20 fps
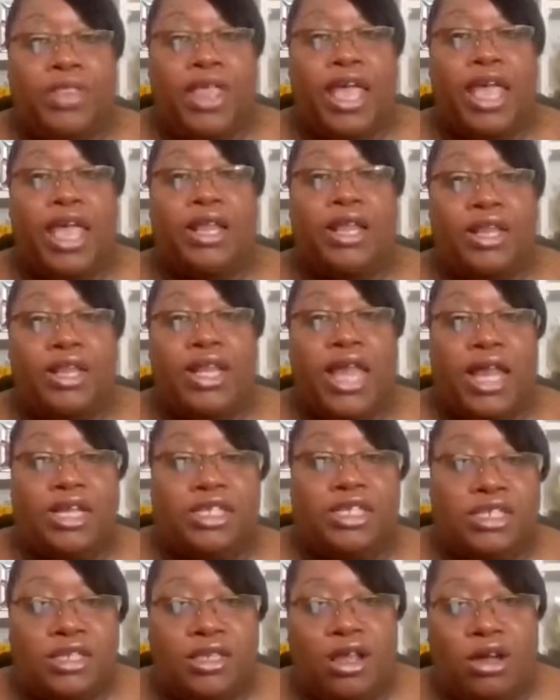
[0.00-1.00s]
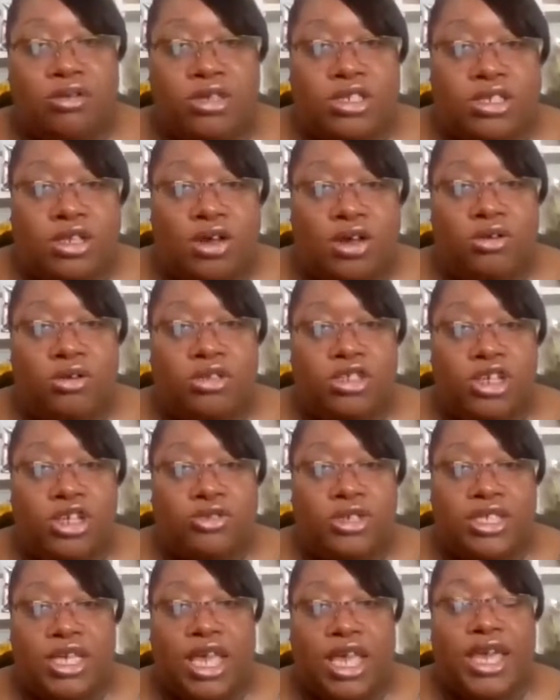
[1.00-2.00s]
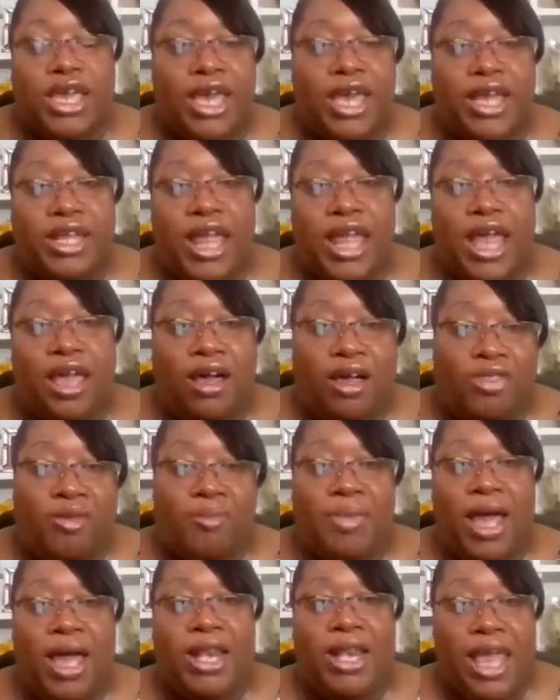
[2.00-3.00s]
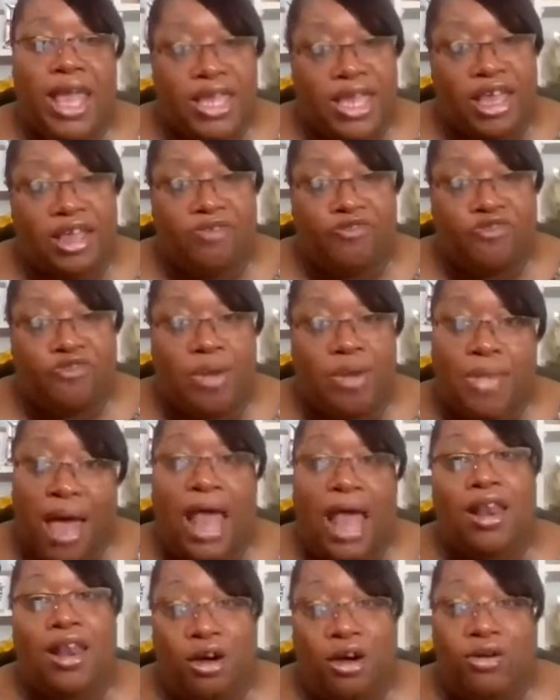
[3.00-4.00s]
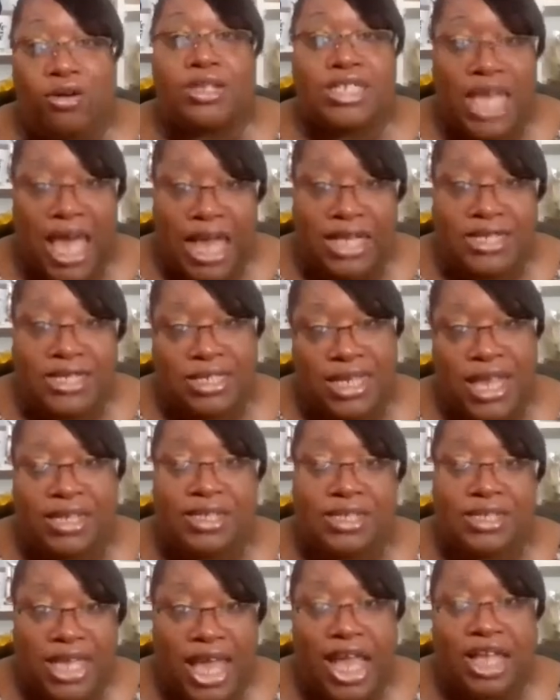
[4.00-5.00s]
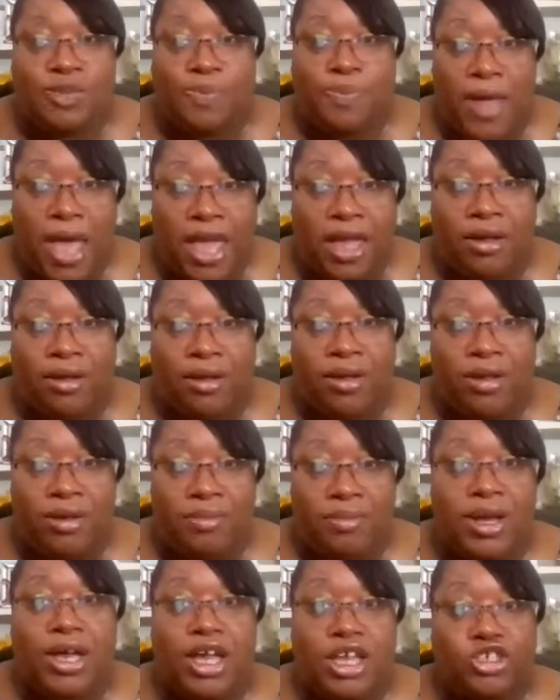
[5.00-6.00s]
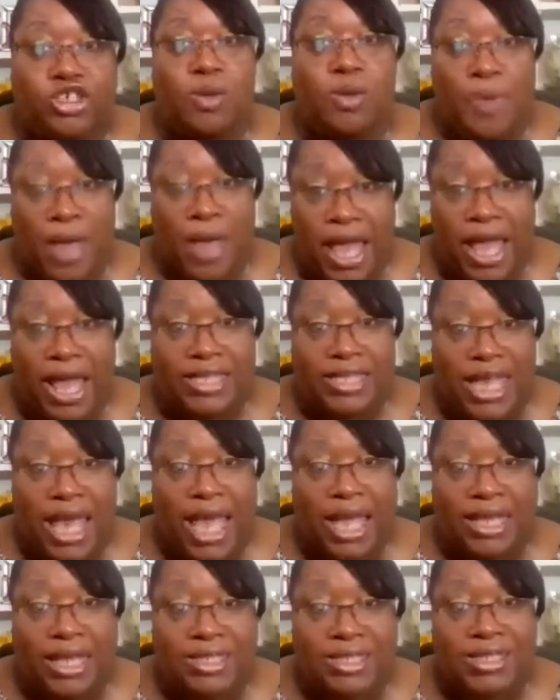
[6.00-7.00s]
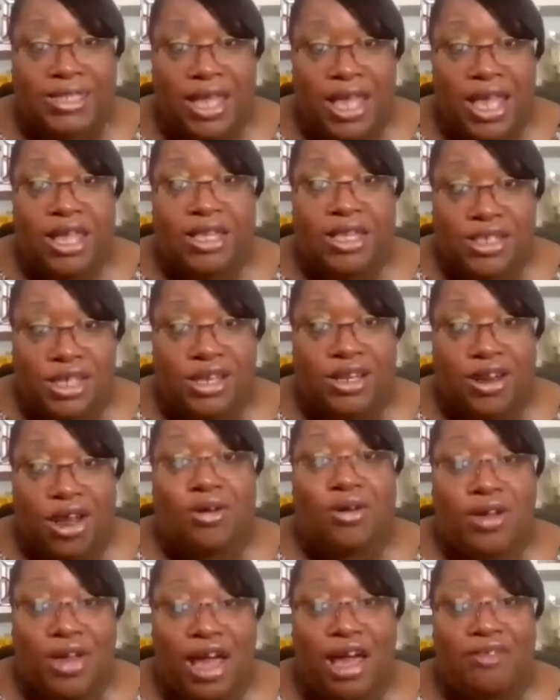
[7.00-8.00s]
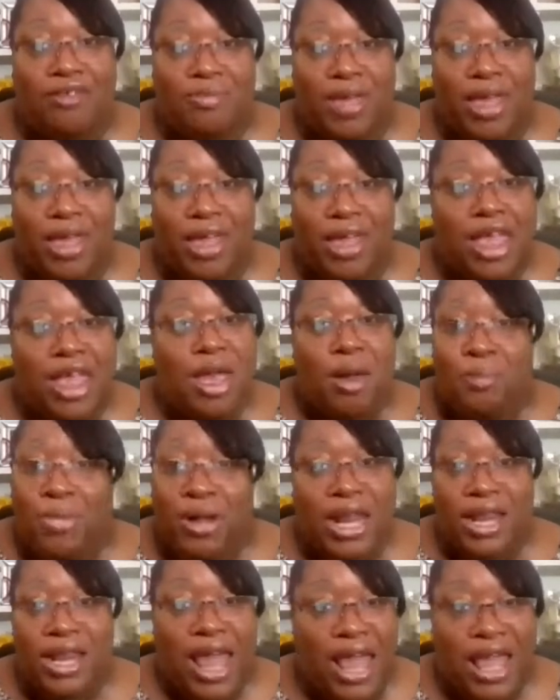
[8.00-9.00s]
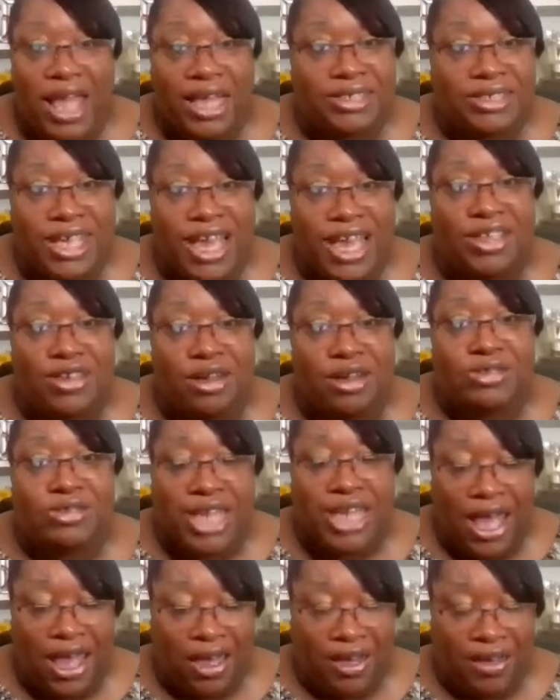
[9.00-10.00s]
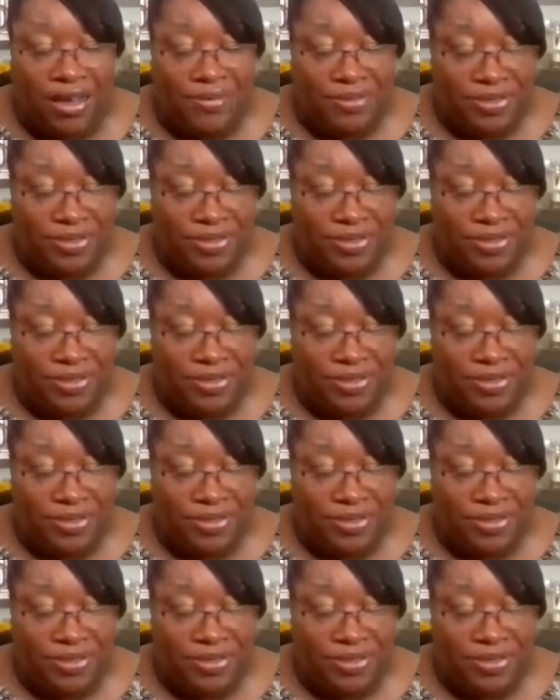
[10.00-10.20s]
then that local school districts kick in that other money they get from my local taxes as a taxpayer, because you paying taxes to the local government, but they're not educating your child.